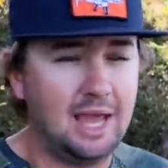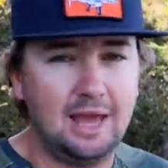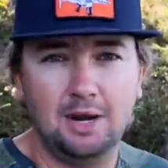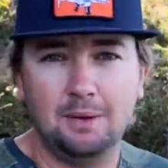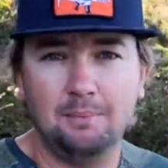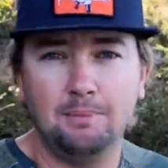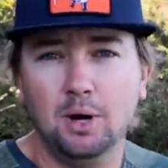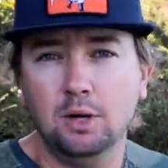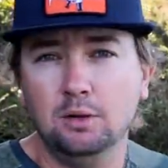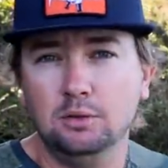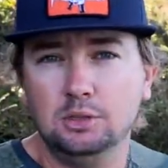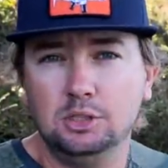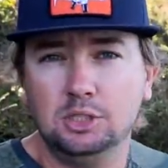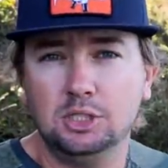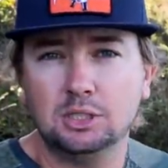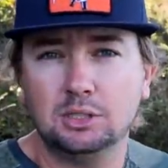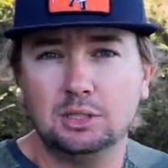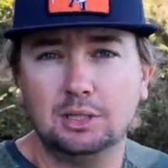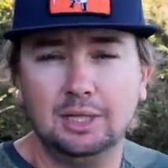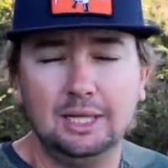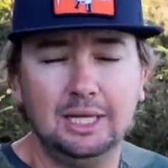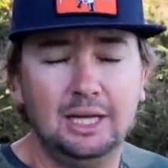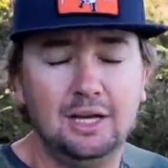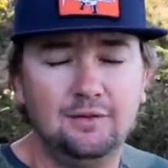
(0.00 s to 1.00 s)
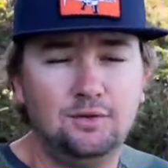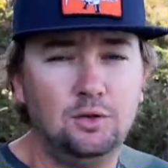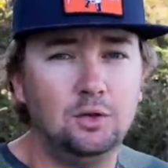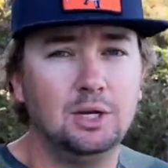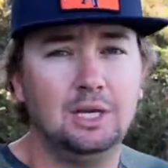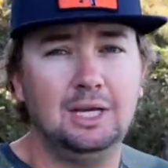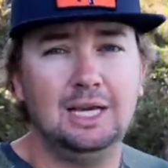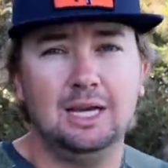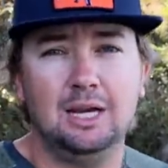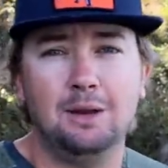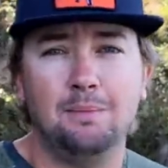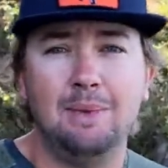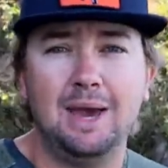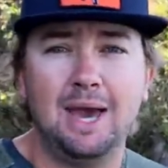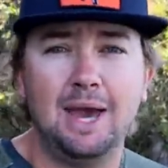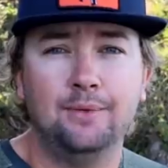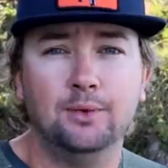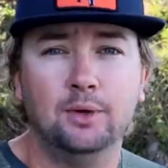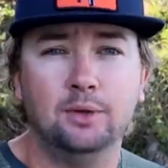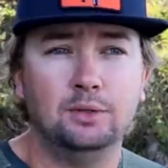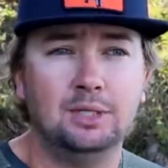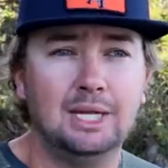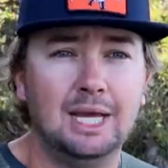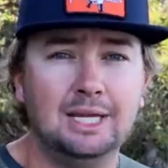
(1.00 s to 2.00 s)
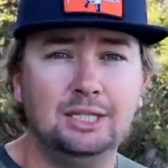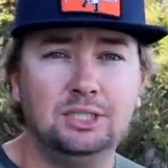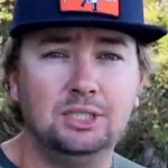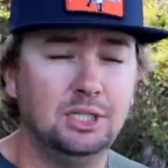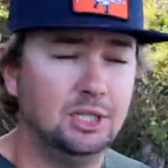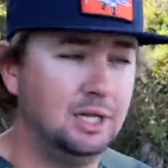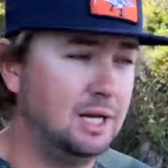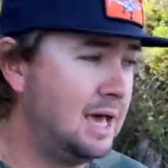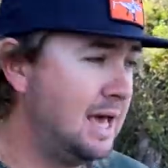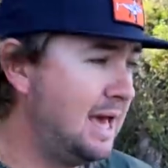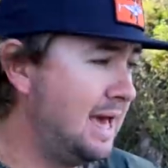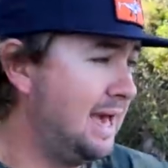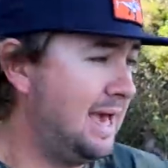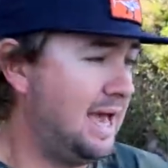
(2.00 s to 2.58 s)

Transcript: and a boat just left, you could get in a bad rotation